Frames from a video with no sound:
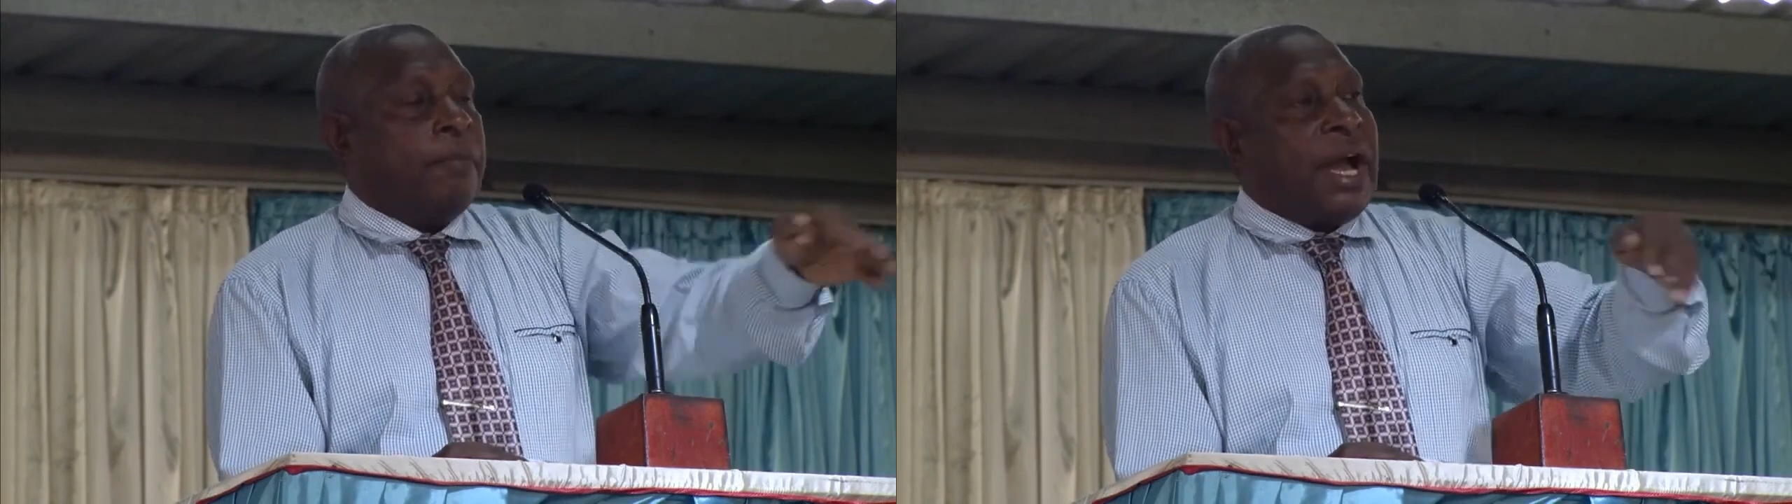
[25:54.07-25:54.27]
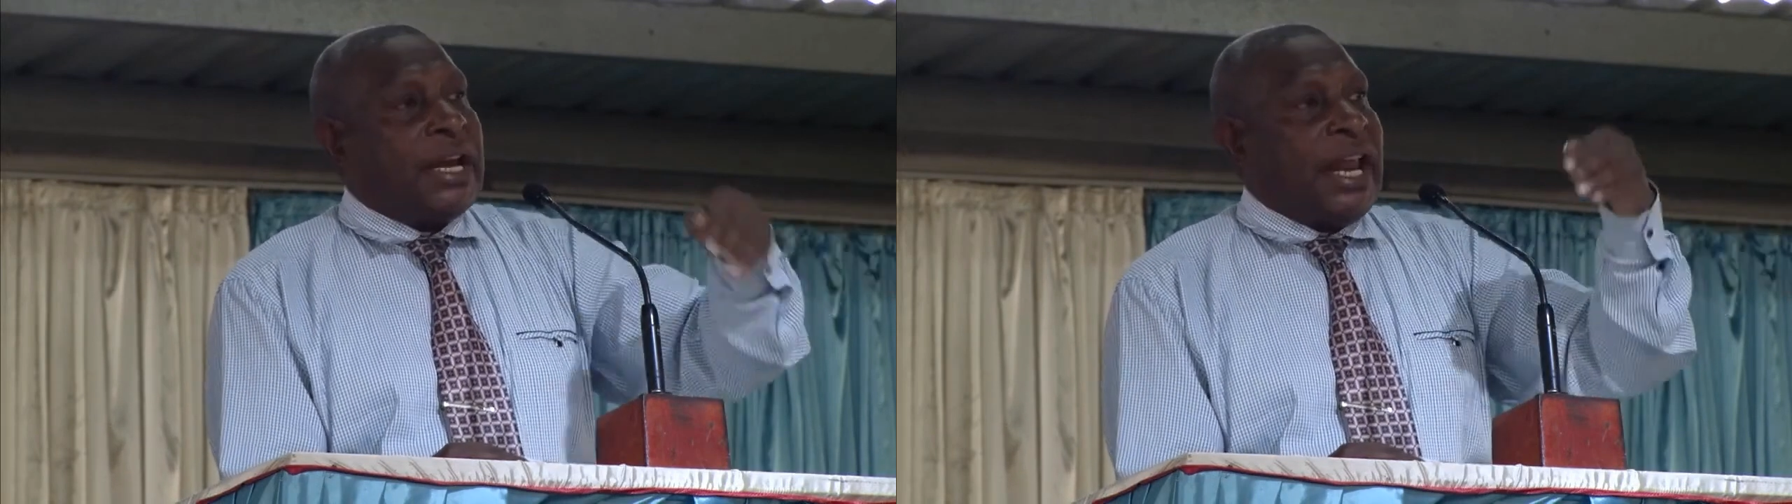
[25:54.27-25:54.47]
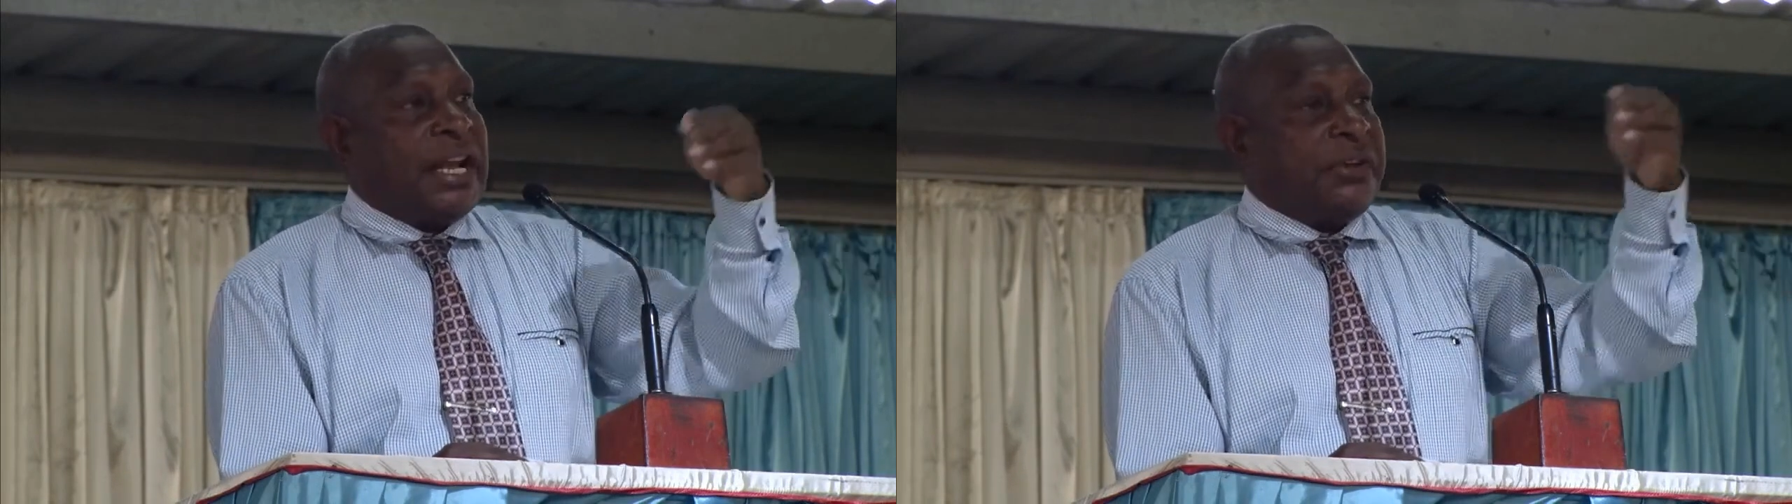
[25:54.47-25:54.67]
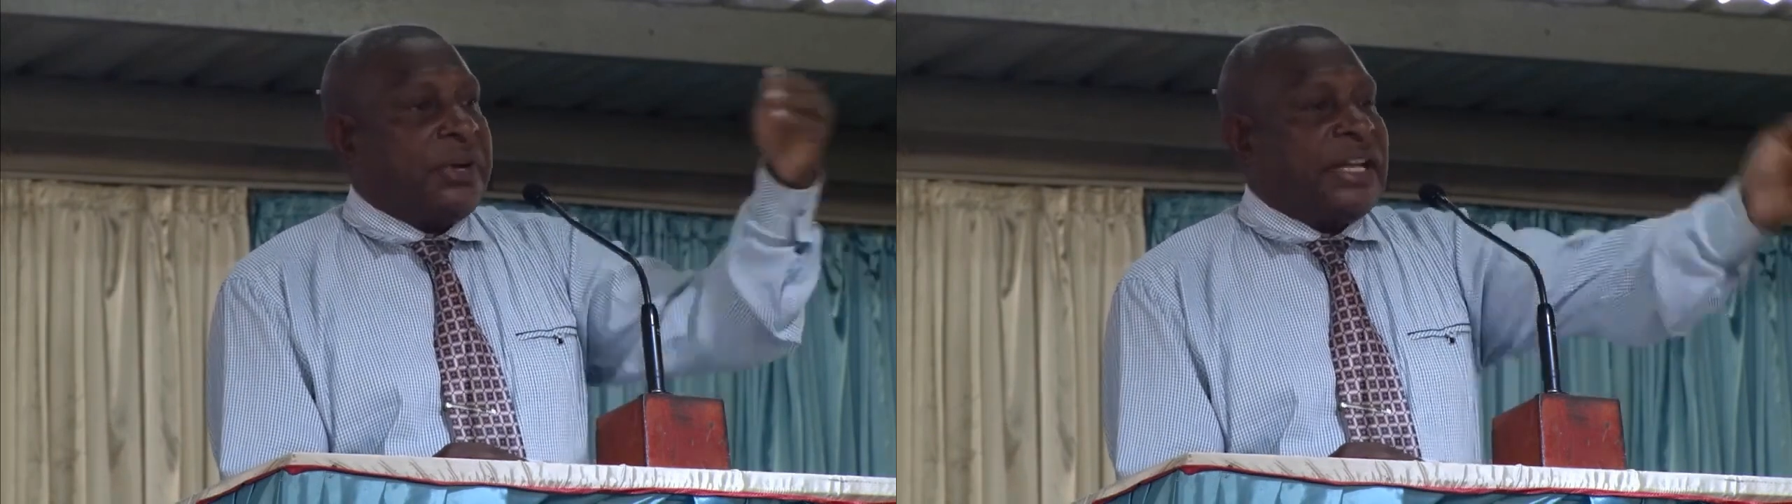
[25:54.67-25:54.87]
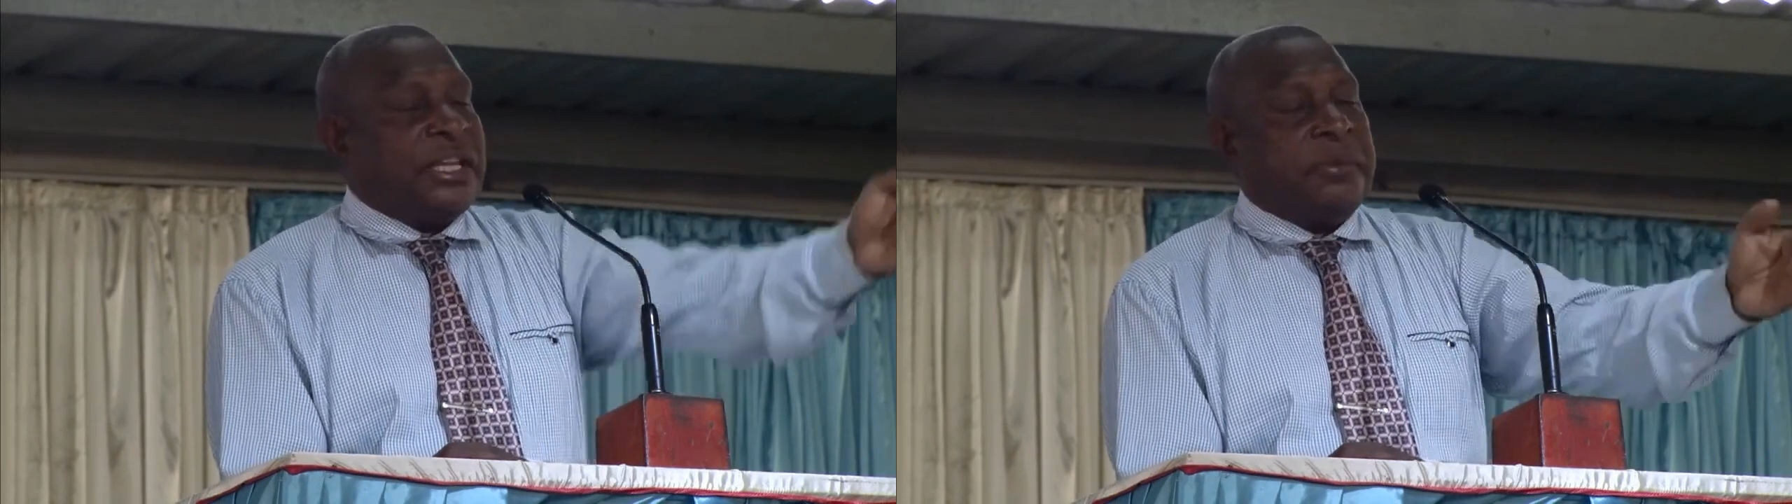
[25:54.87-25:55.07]
Money like
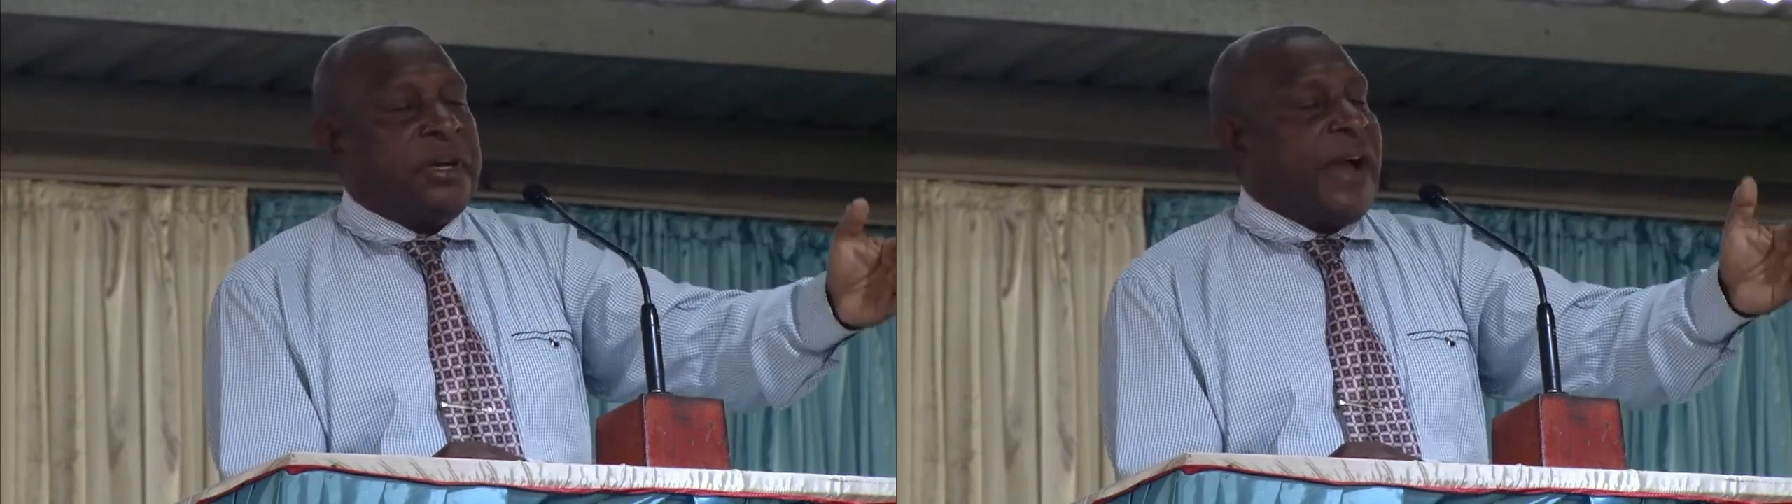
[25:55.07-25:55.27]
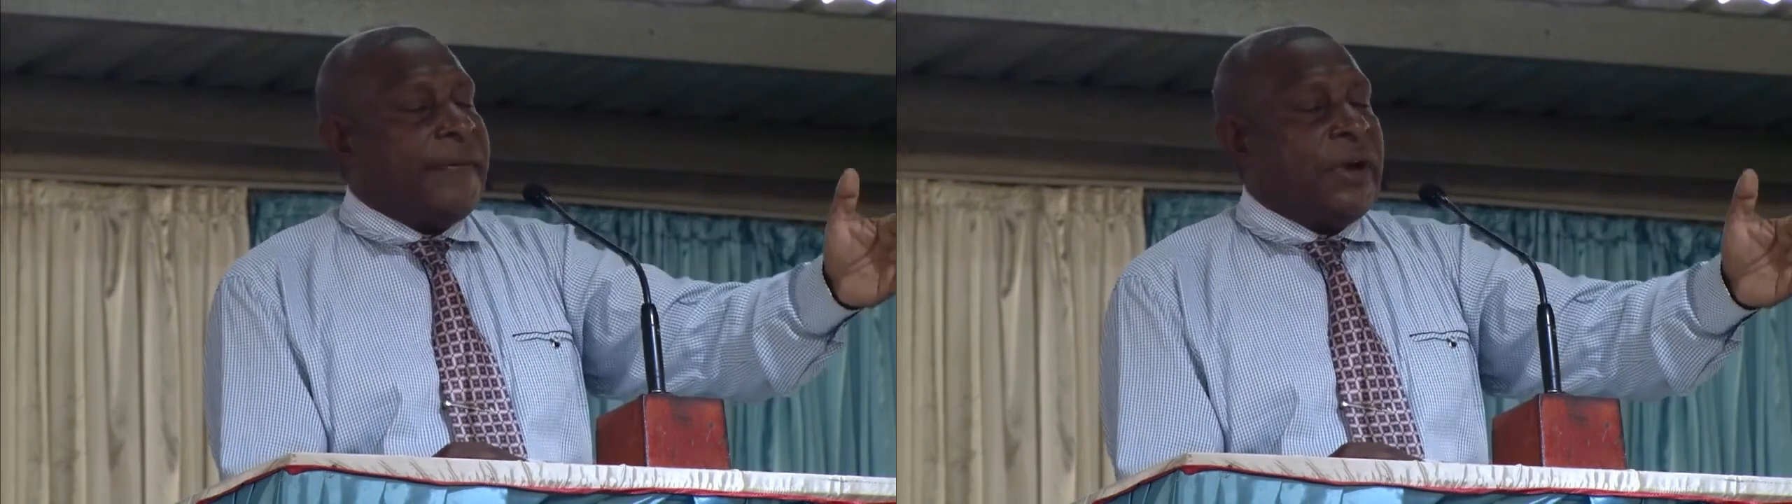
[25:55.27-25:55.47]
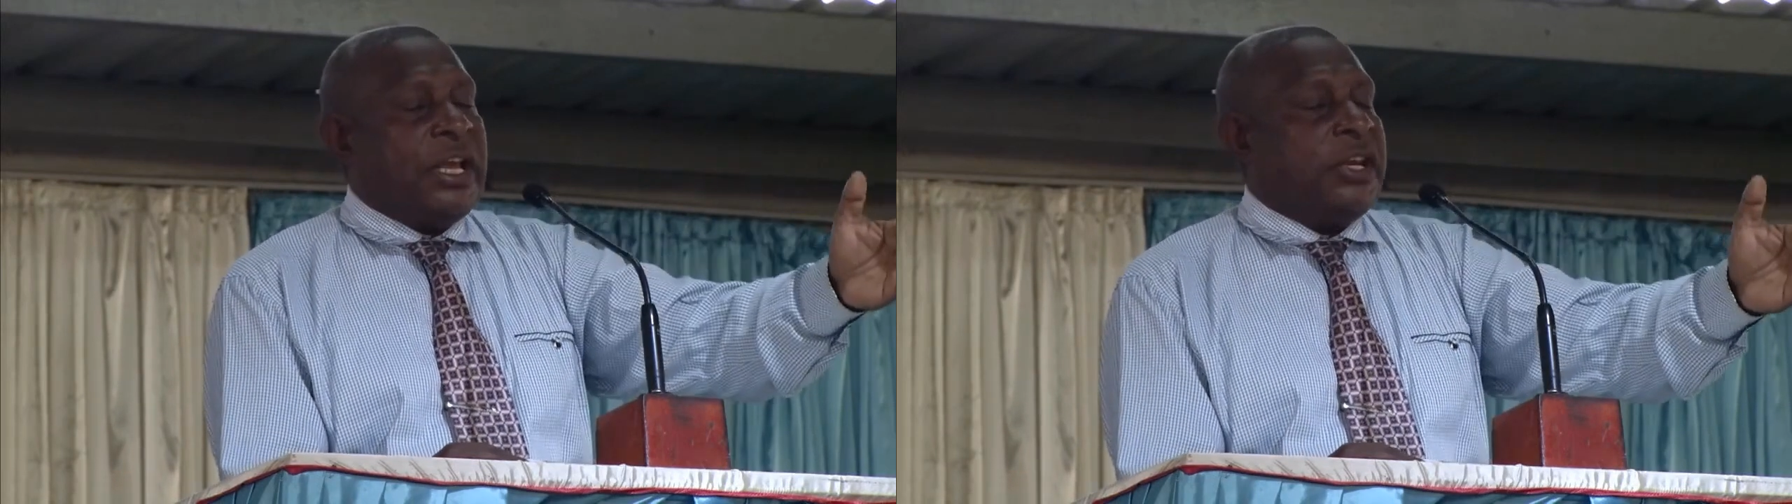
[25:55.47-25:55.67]
creating revival,